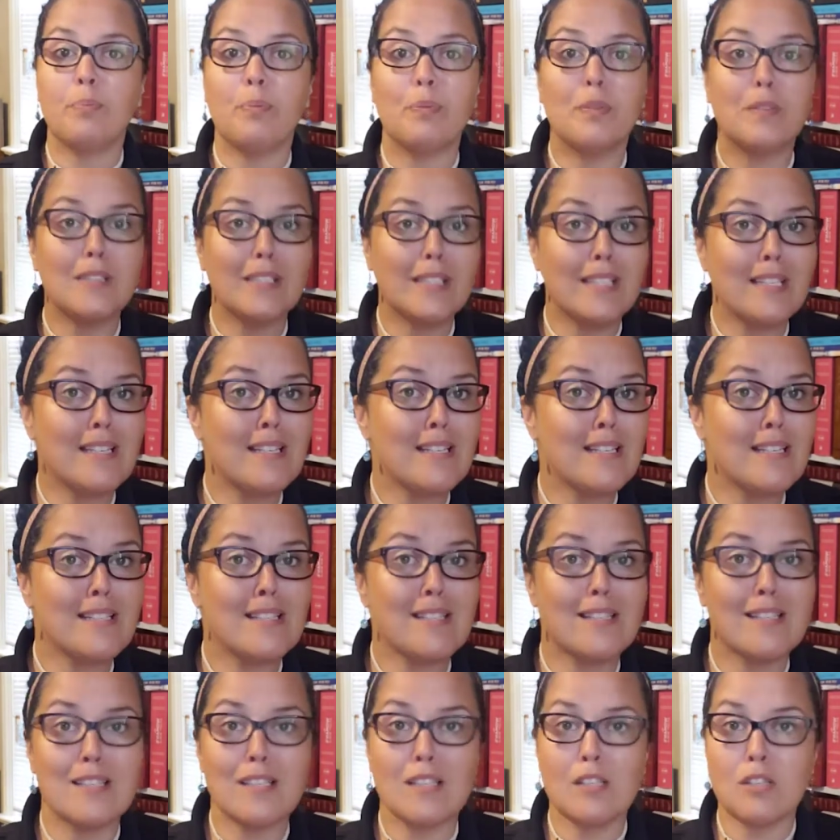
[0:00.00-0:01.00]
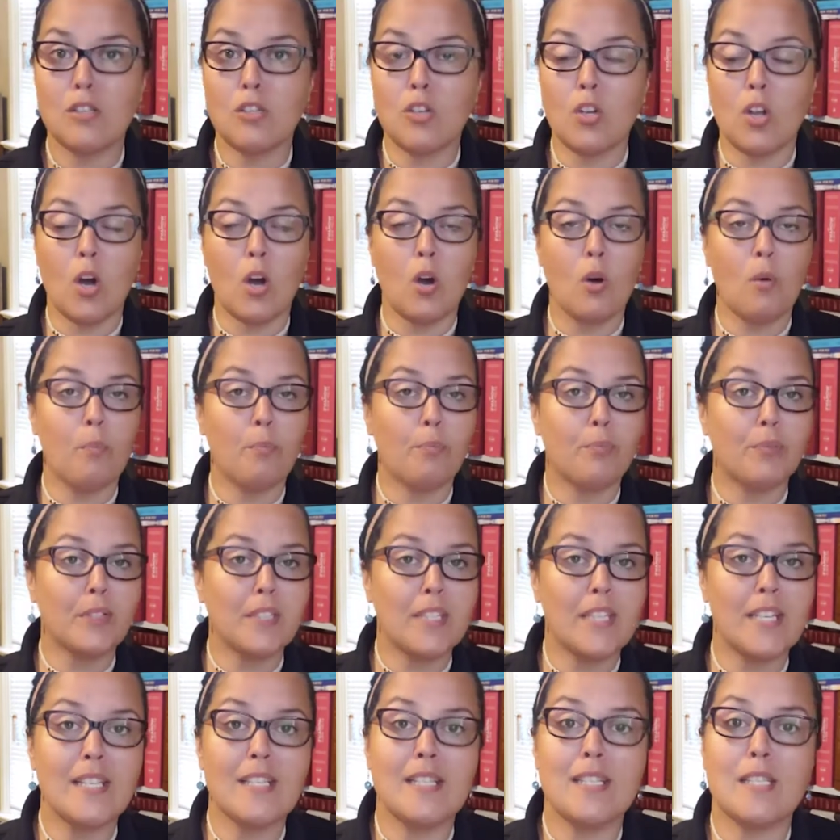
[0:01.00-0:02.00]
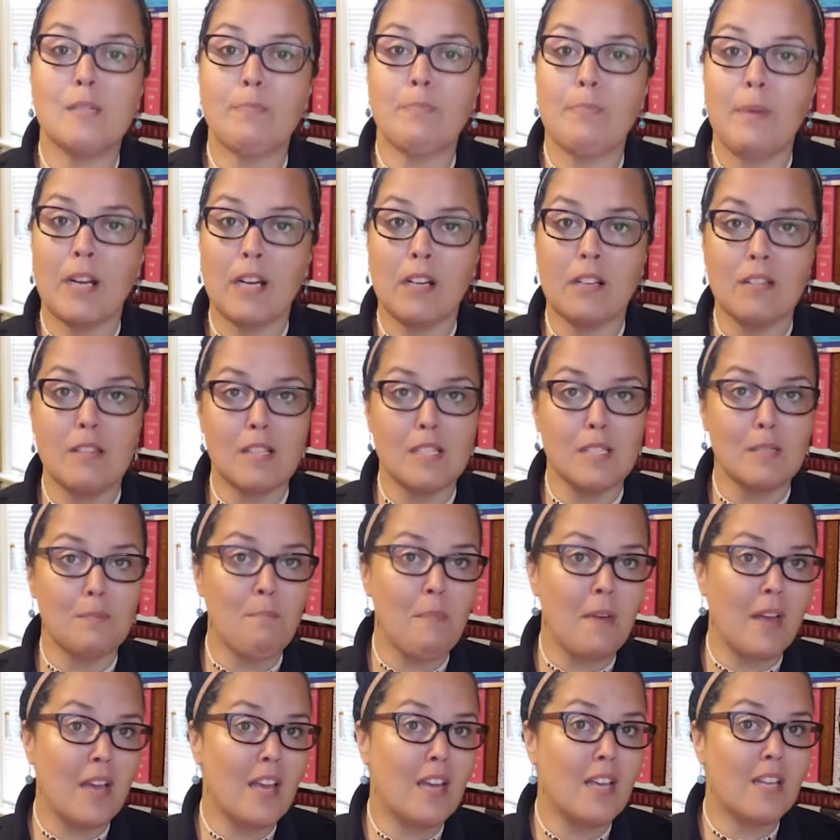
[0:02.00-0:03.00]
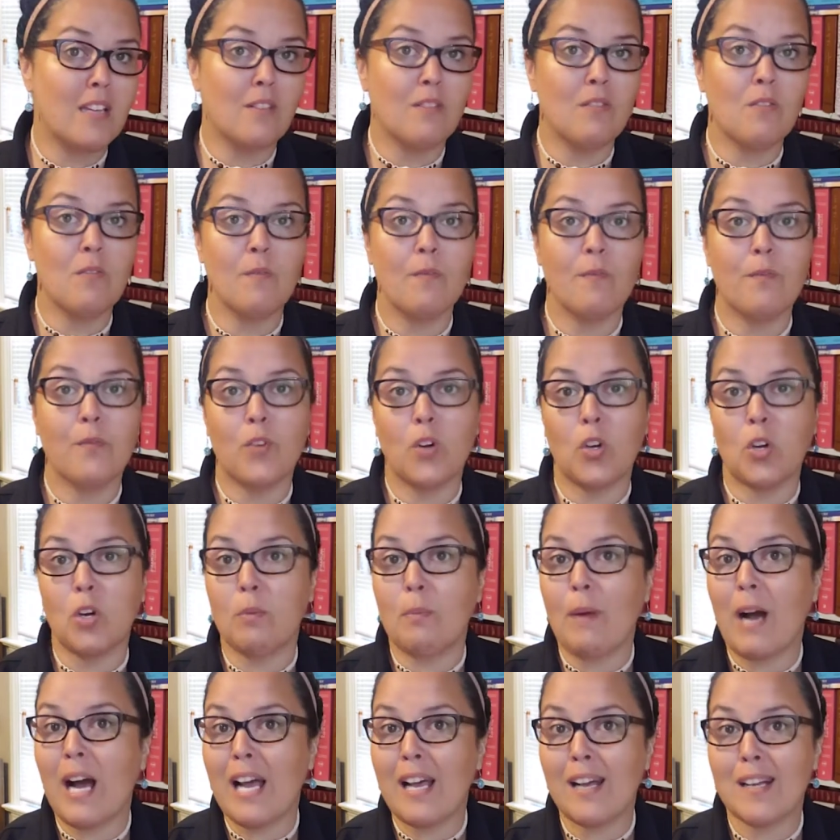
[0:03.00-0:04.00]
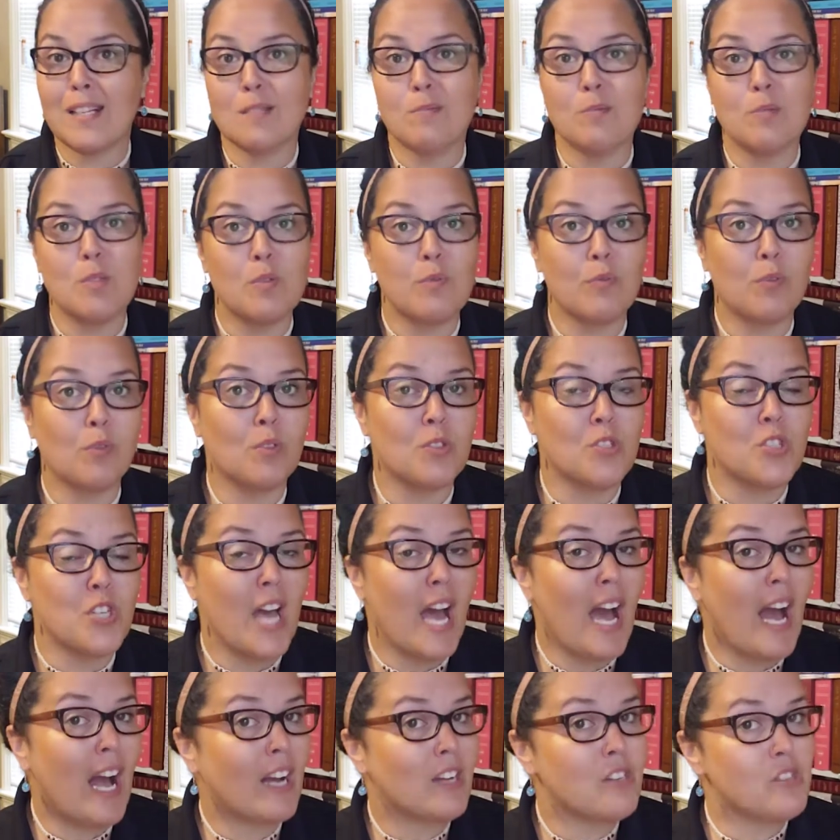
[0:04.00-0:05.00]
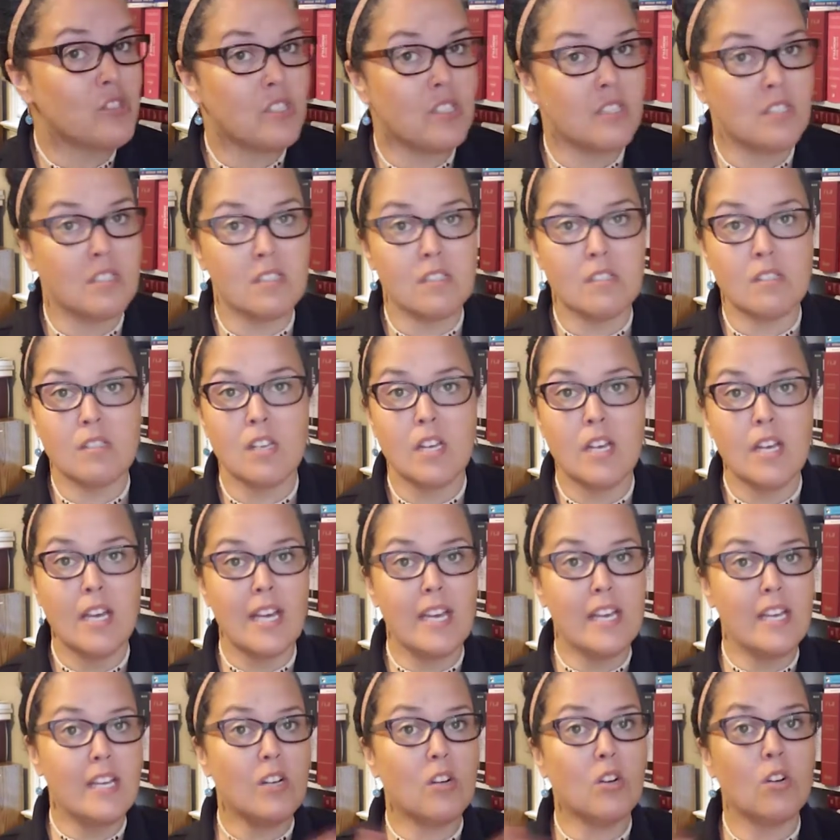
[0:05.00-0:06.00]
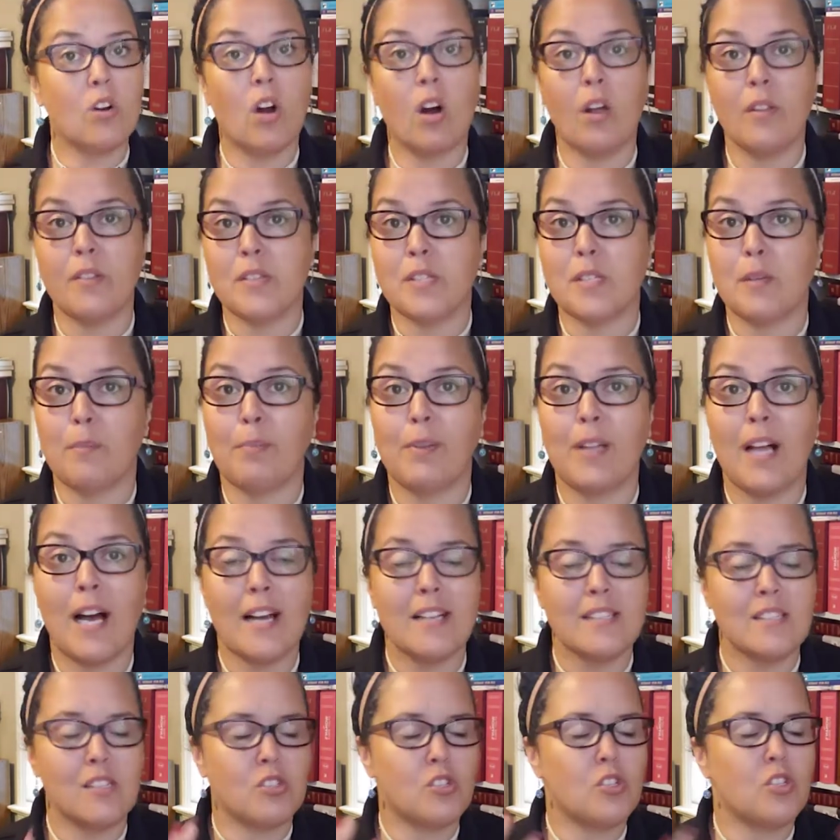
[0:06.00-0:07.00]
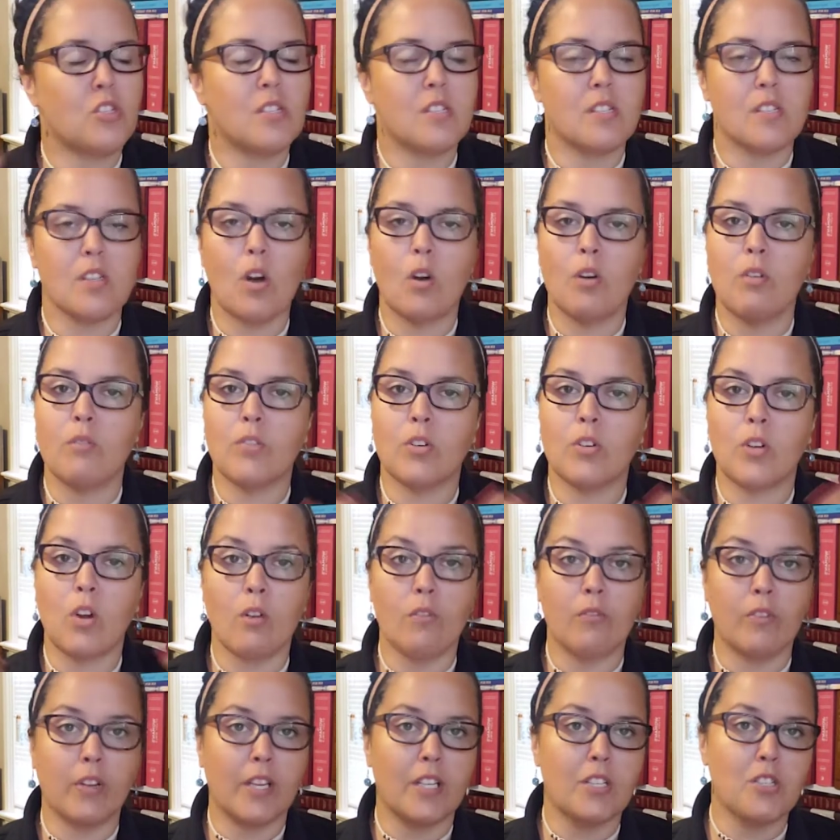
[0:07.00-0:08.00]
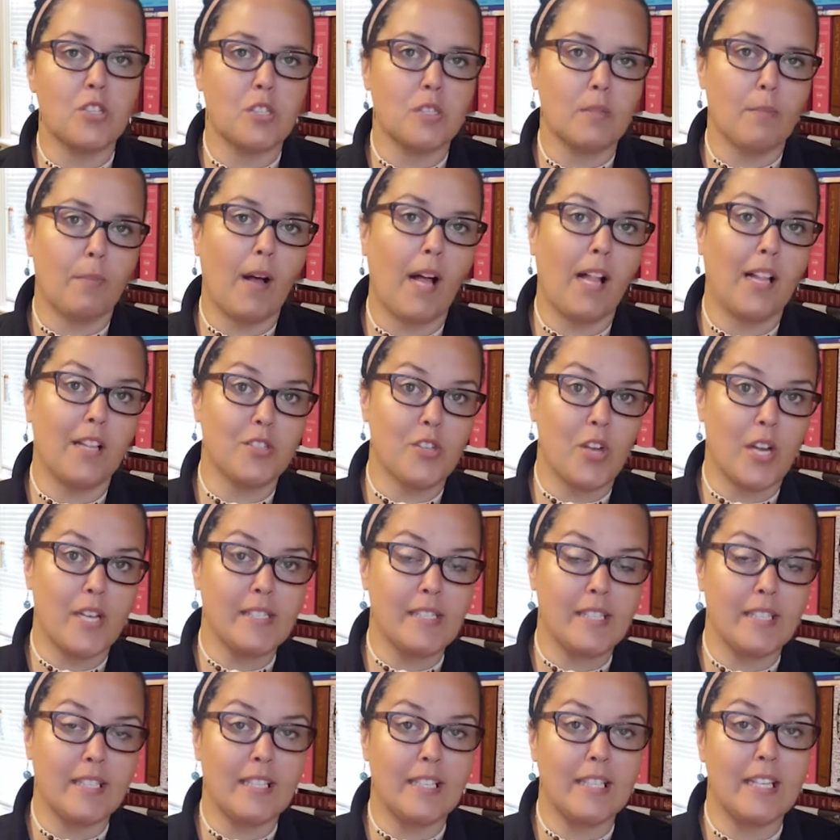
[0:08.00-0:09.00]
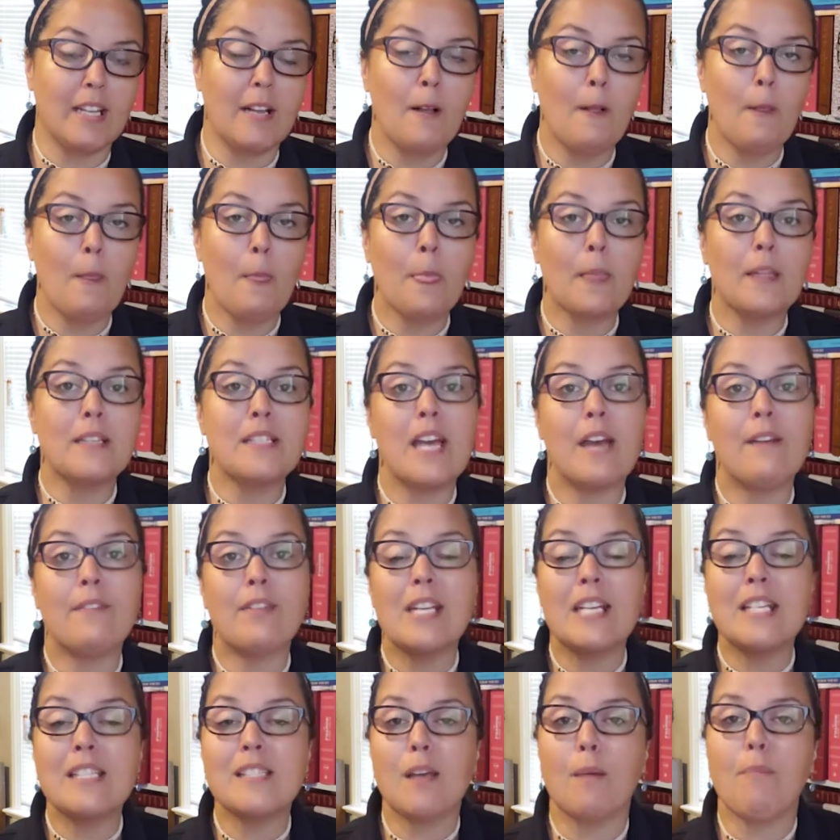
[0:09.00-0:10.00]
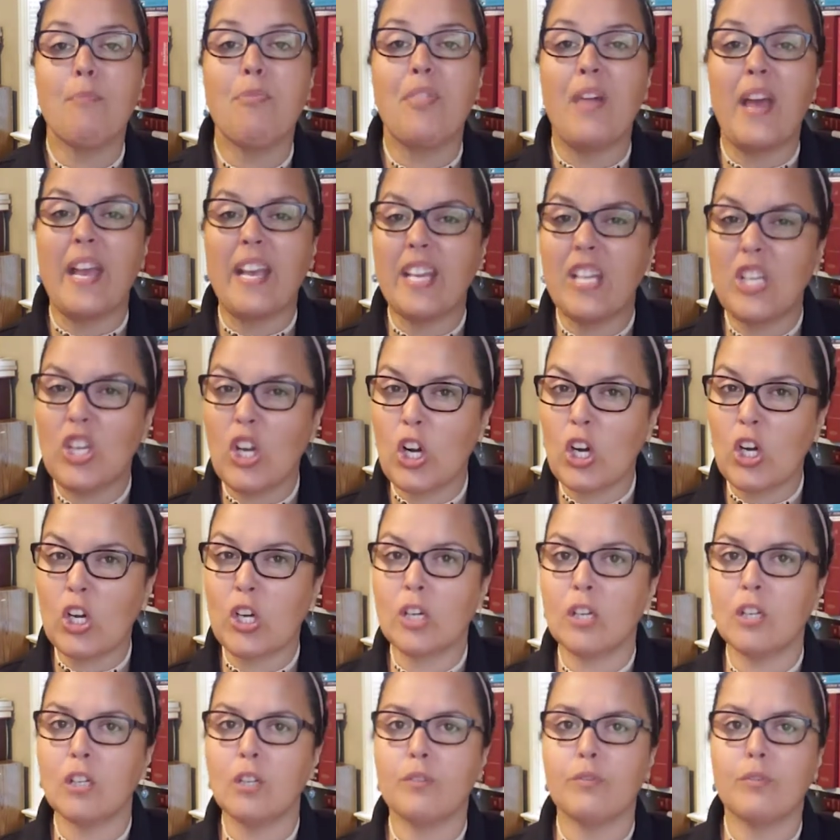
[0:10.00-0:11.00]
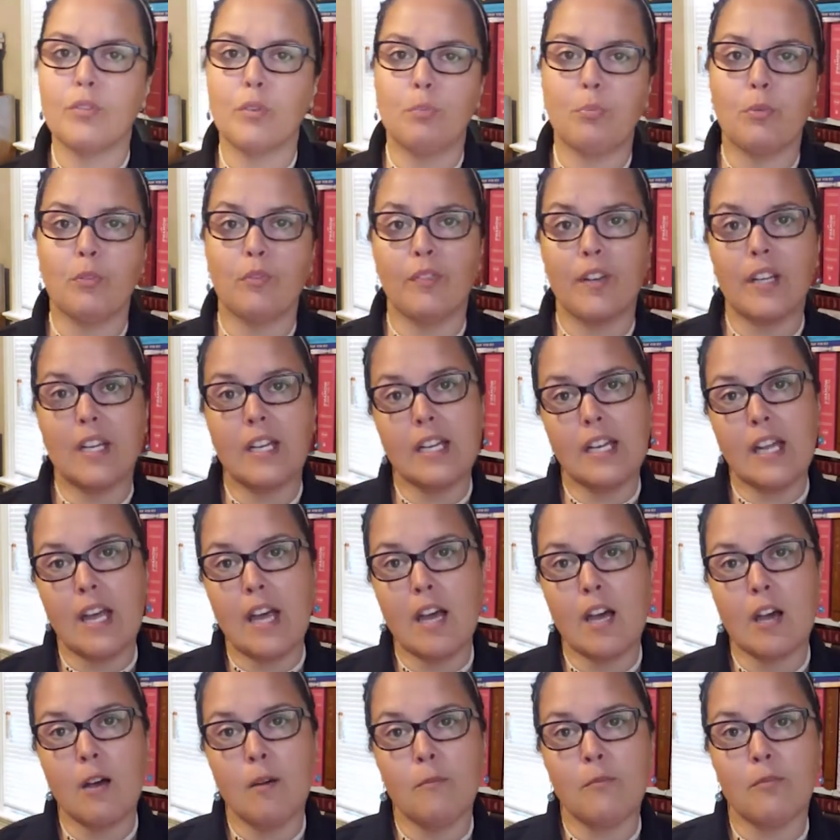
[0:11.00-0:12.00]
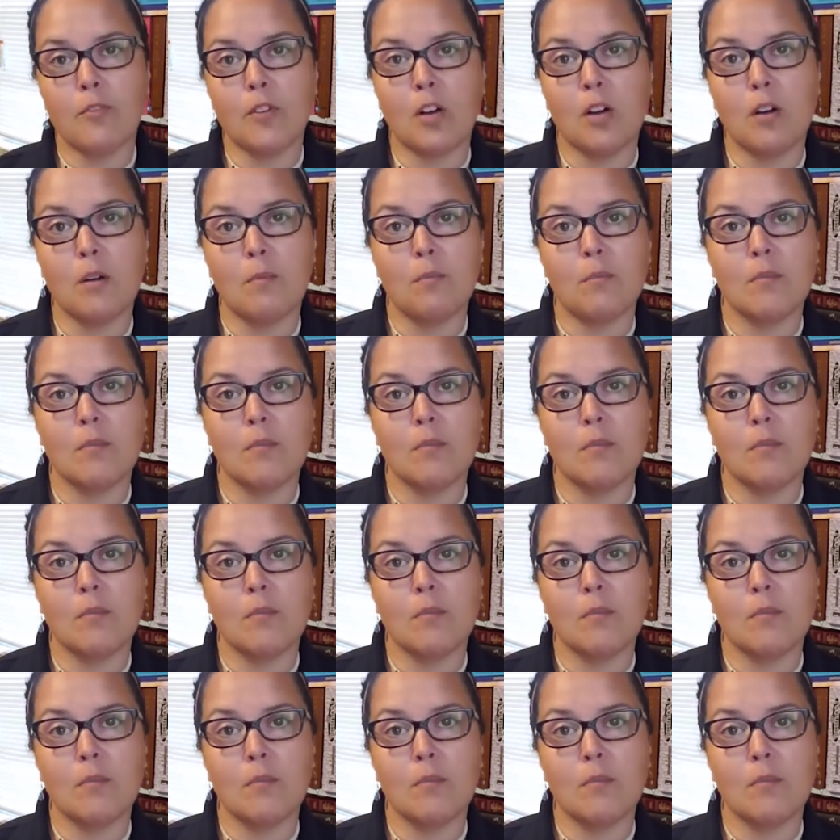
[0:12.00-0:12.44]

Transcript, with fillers: Please, you know, please spare these men for my husband's foolish actions. Here are all the supplies. And she just over and over again, she's apologizing. And David ends up thanking her for preventing him from